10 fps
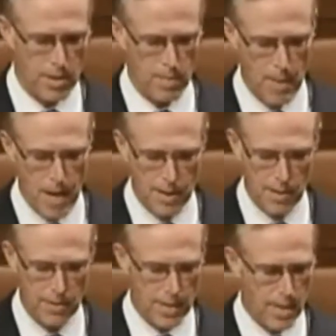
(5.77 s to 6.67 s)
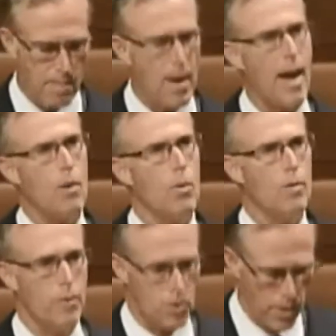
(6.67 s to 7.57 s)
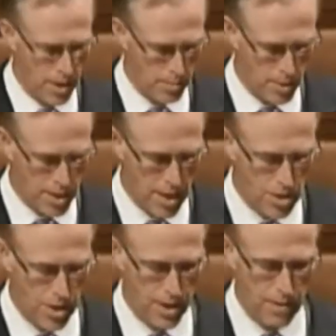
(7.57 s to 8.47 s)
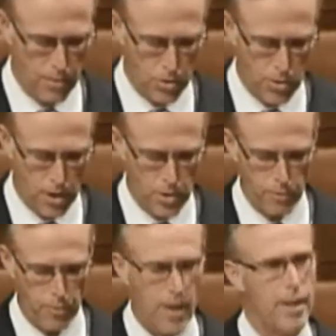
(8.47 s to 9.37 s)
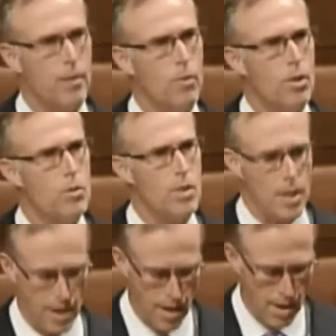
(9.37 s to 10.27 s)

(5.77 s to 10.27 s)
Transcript: a massive step backward for transportation and infrastructure funding, reducing